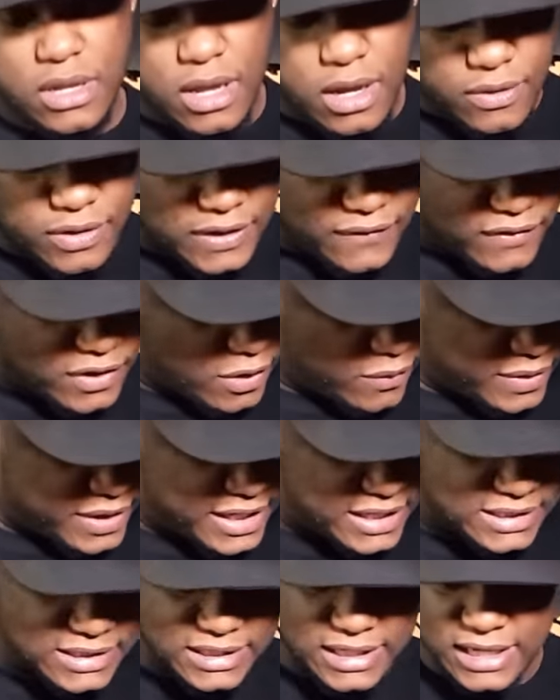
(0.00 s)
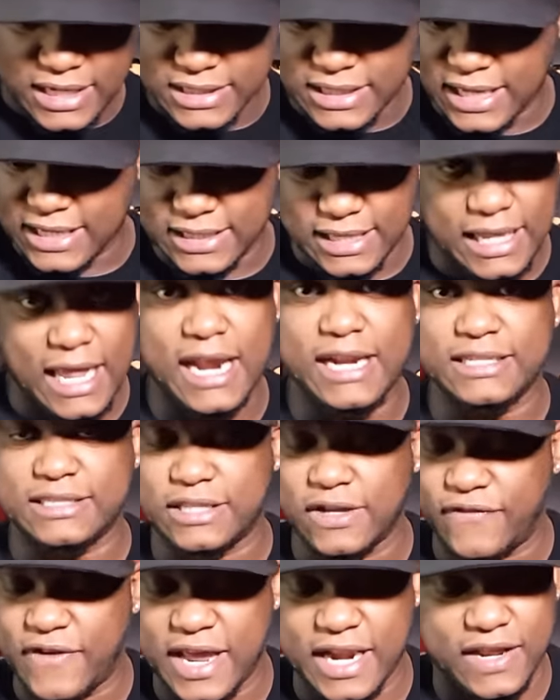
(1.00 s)
I don't even know what this is. Like a lot of
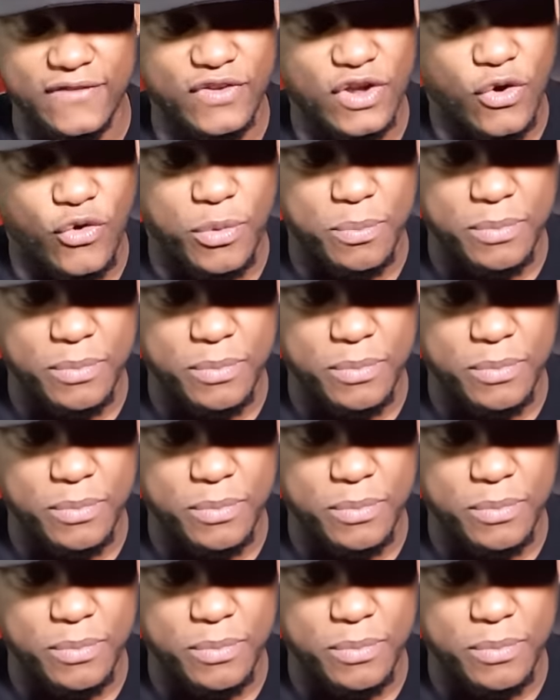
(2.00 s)
stuff I ain't even gonna